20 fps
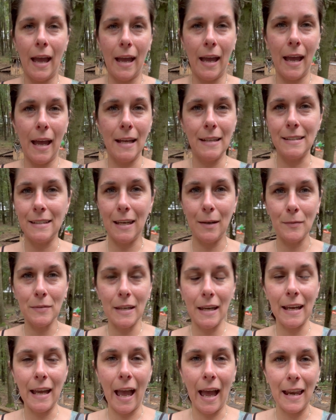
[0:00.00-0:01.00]
It seems
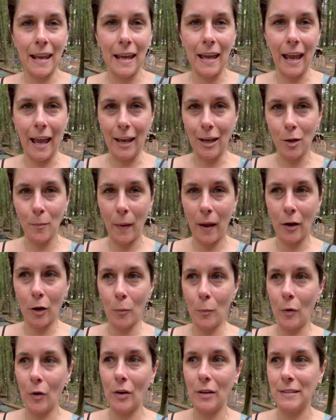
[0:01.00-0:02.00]
like any incubator
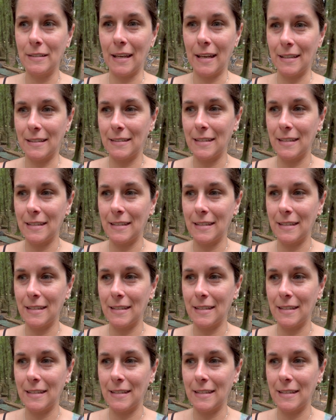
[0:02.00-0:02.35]
book says